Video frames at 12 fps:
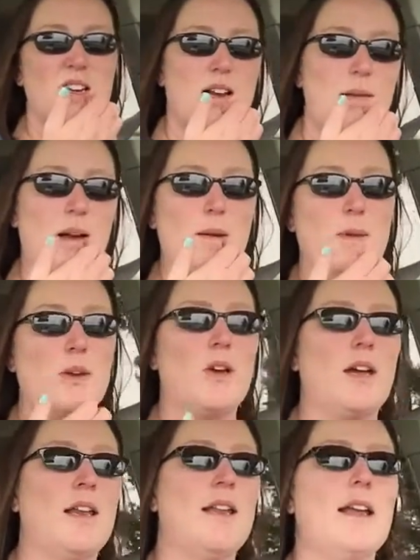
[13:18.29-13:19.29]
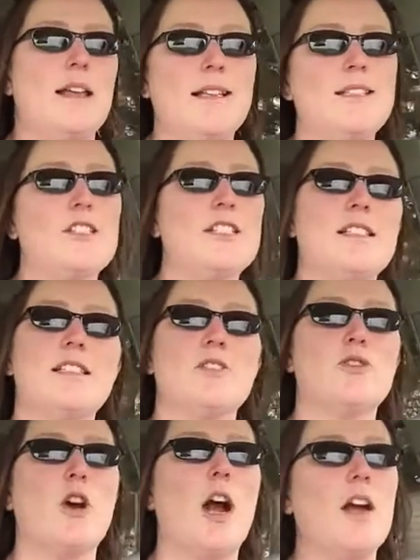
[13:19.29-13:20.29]
I'm good. Just
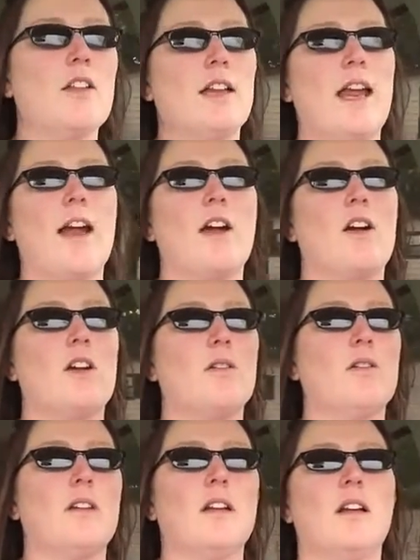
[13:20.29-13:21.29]
trial and error.